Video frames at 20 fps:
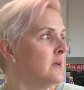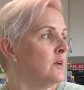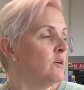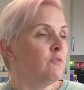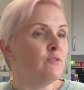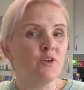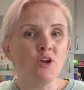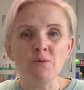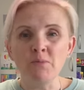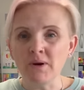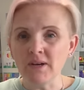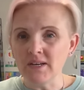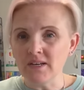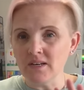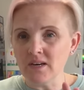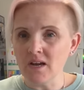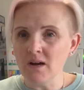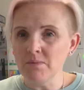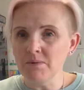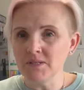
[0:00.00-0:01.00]
Flo might need a
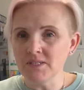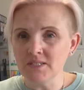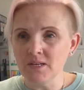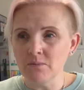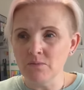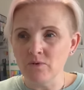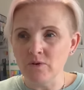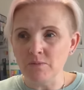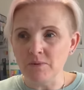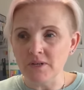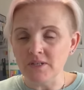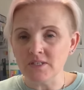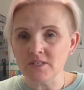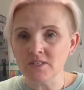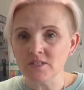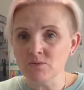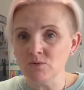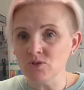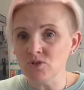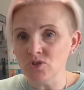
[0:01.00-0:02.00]
couple of summery bits
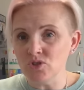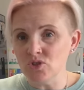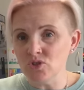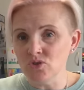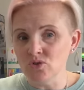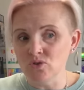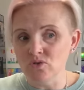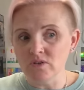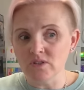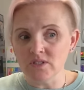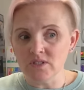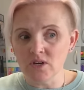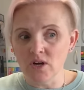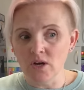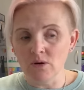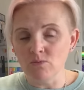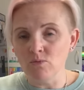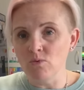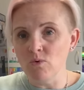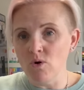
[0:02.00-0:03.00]
because I wasn't sure at the
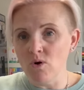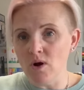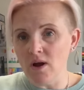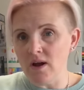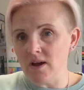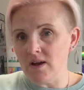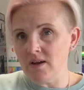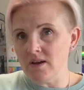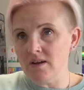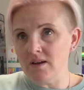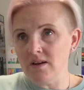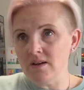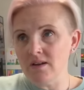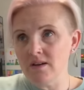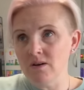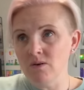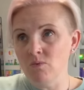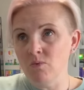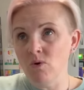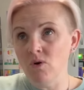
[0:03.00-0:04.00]
time
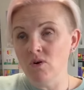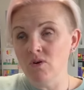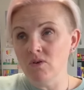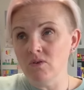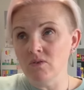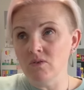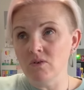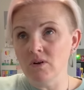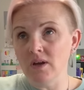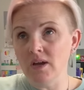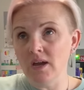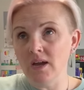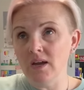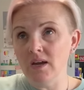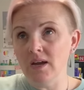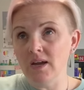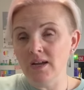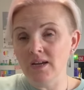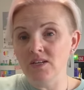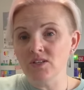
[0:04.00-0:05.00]
what
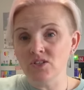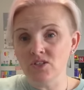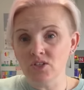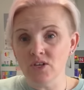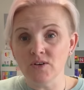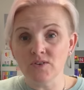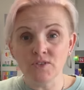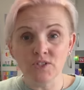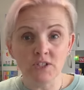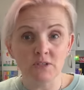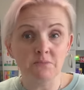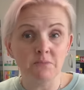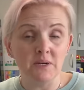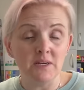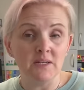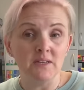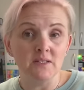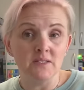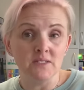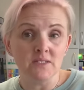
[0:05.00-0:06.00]
age stuff she'd be
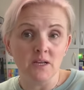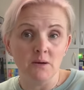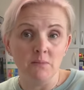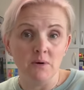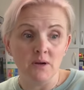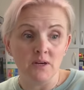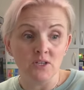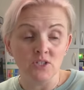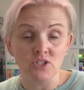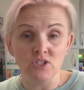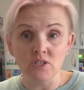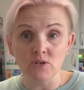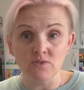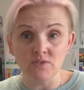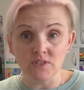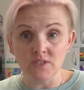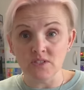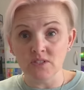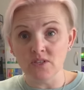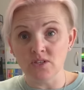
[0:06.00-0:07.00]
in the summer because she
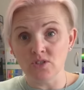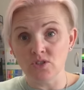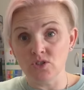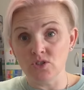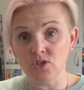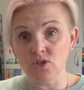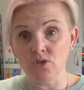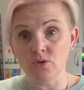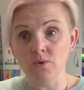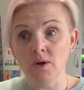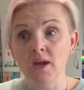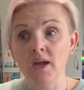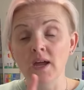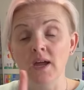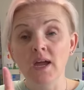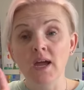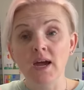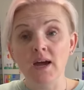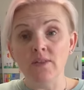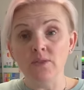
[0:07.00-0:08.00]
obviously turns 2
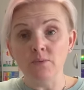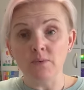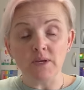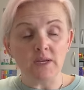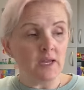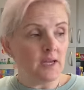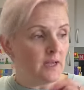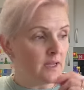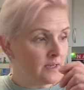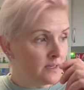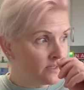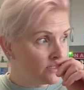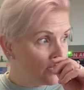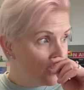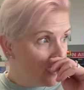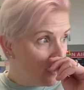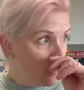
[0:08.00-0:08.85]
at the weekend.